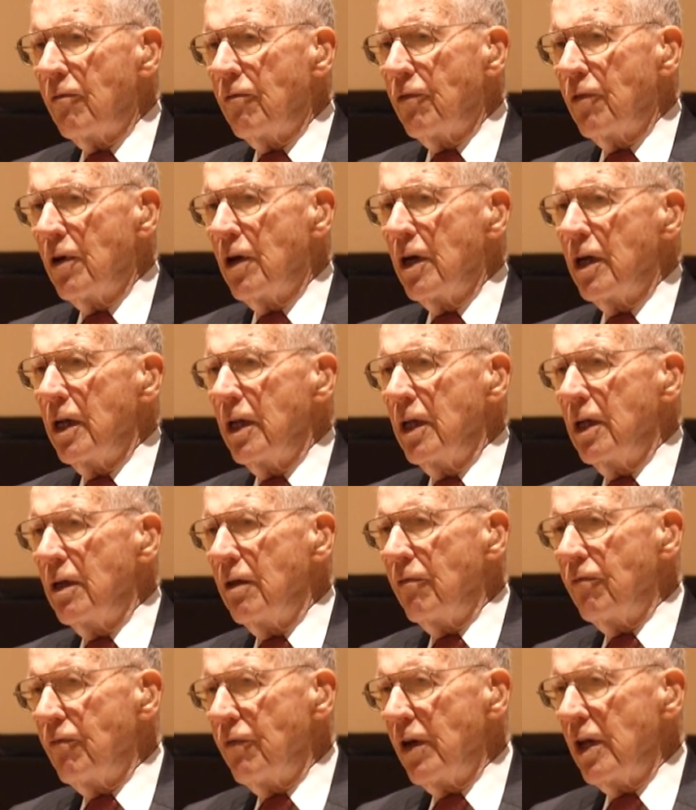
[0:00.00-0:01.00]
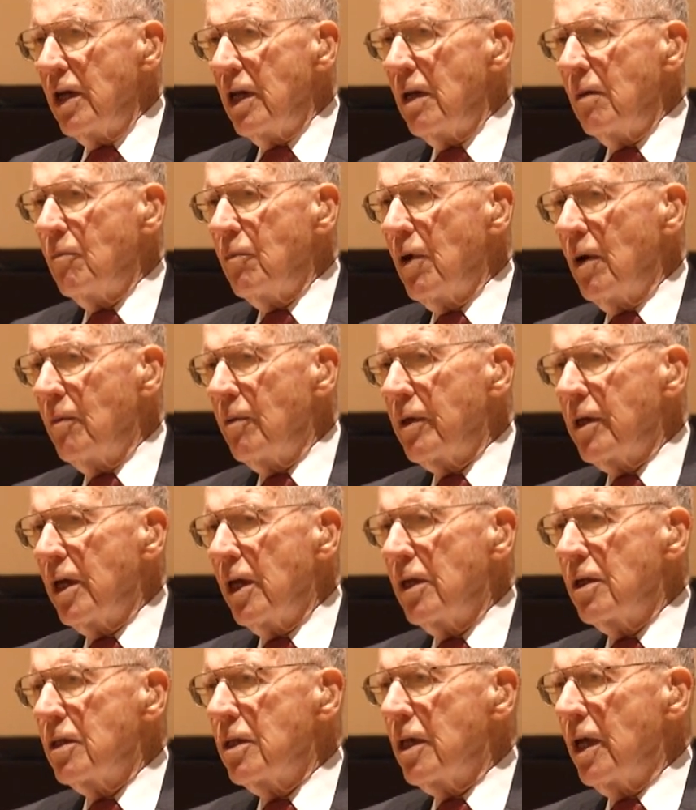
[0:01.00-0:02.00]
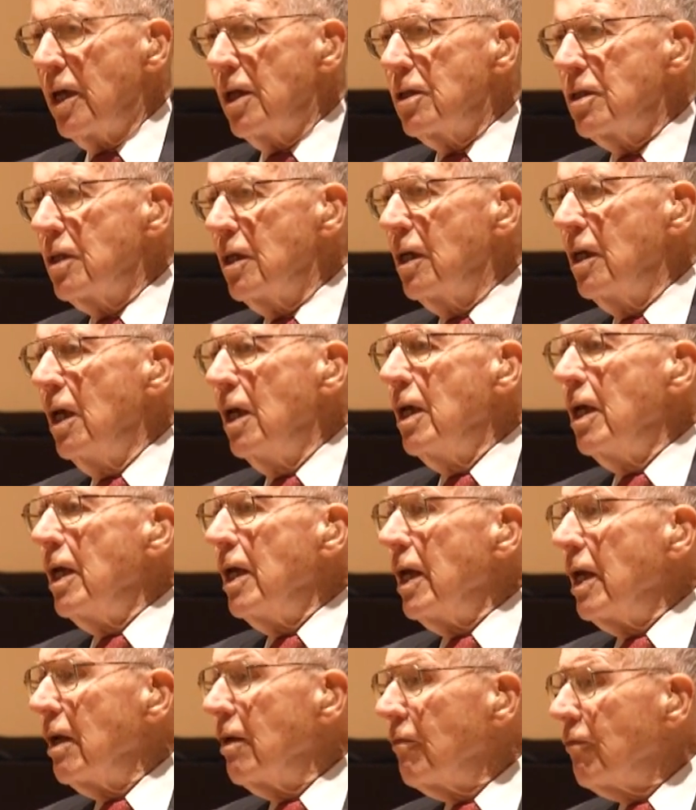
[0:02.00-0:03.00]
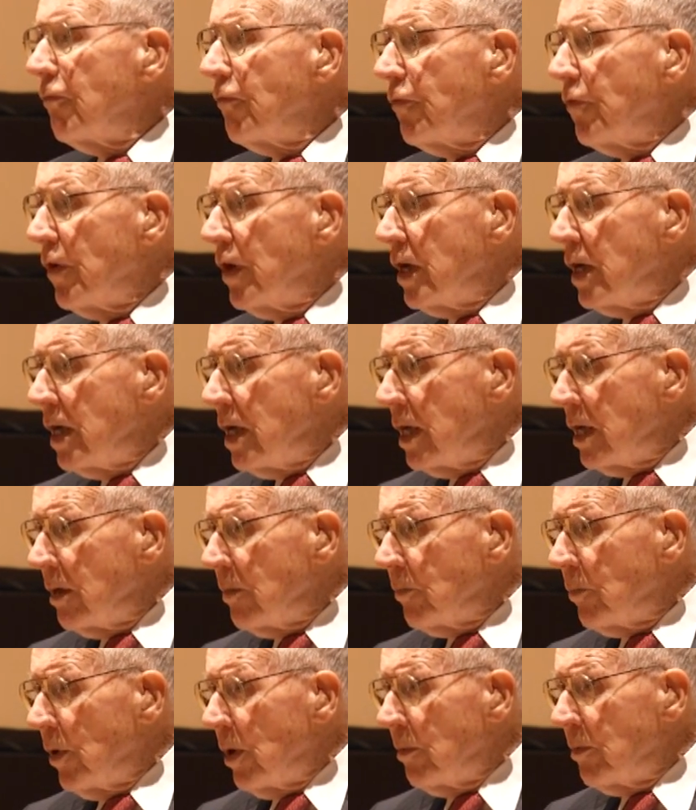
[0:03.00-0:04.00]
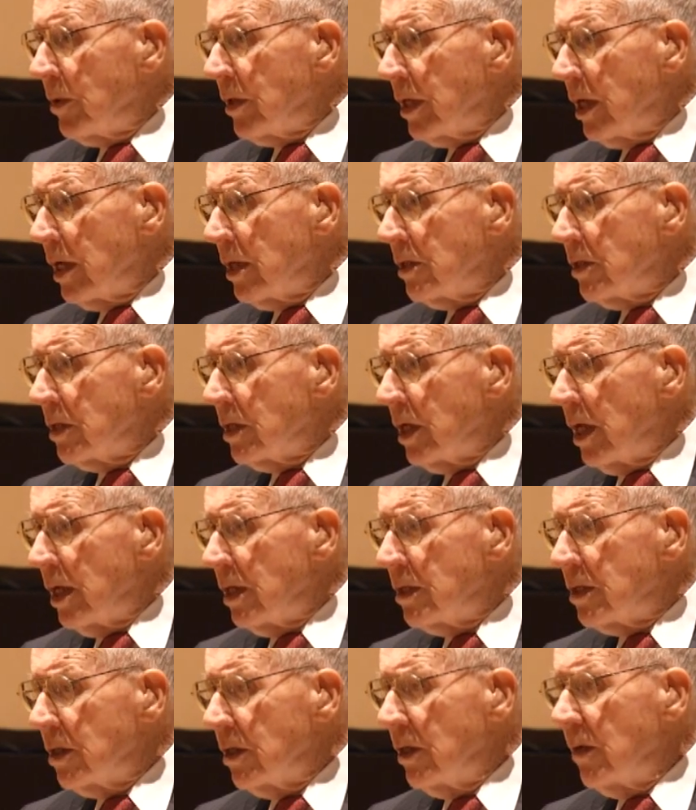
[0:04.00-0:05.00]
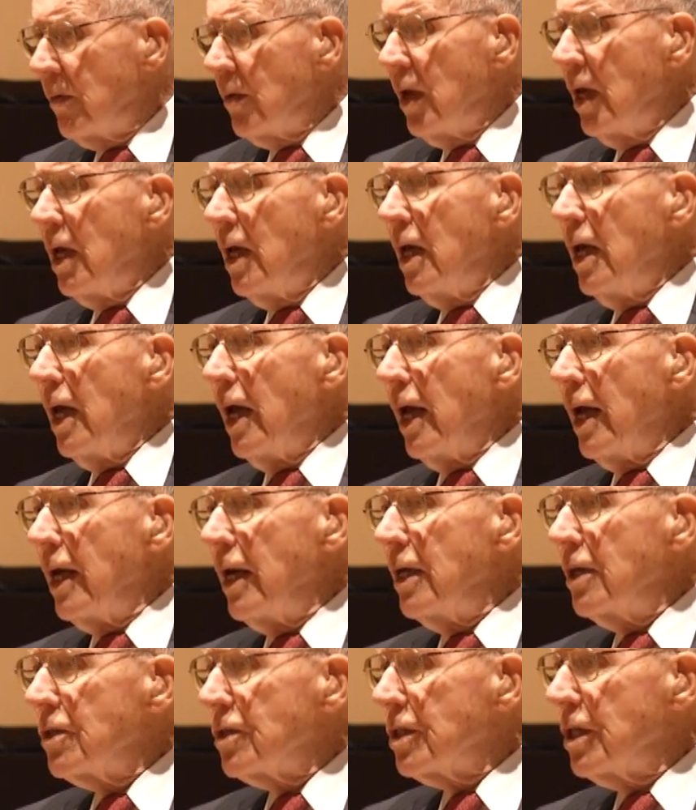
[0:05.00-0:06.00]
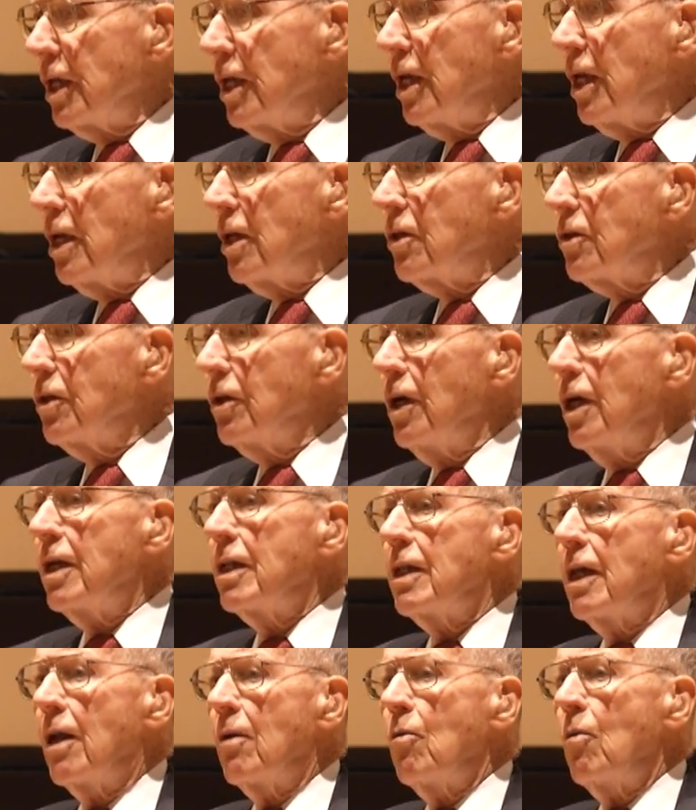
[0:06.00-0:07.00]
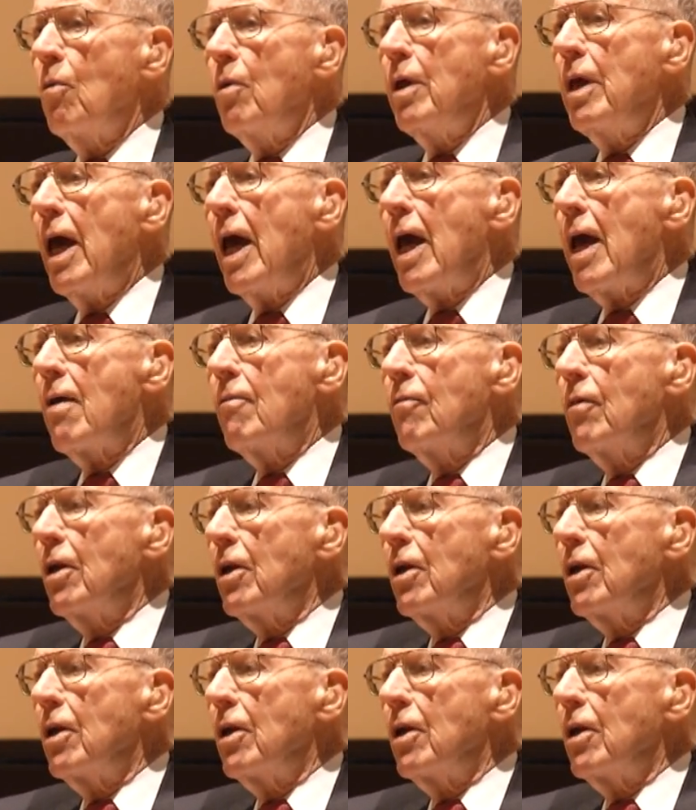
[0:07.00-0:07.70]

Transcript: front in defending public education, in funding public education, and in seeing to it that we have